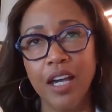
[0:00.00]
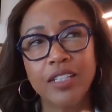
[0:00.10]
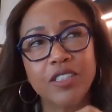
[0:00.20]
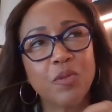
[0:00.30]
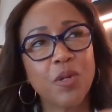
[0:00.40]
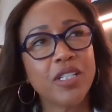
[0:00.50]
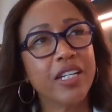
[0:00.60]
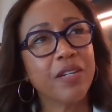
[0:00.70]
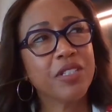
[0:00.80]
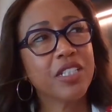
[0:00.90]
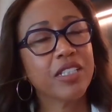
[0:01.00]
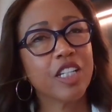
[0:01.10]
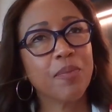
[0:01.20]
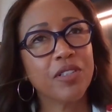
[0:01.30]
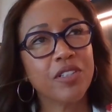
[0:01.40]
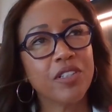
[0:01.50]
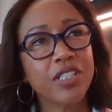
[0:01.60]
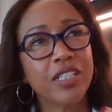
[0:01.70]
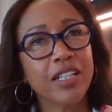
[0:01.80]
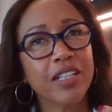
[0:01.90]
until one day we looked up and it
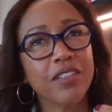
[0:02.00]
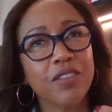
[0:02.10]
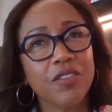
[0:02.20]
turns like